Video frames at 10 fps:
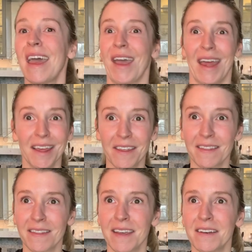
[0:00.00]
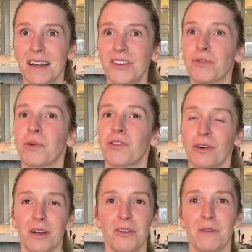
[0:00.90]
Anything that they touch will turn
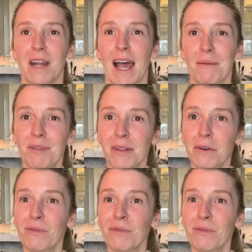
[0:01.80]
into an absolute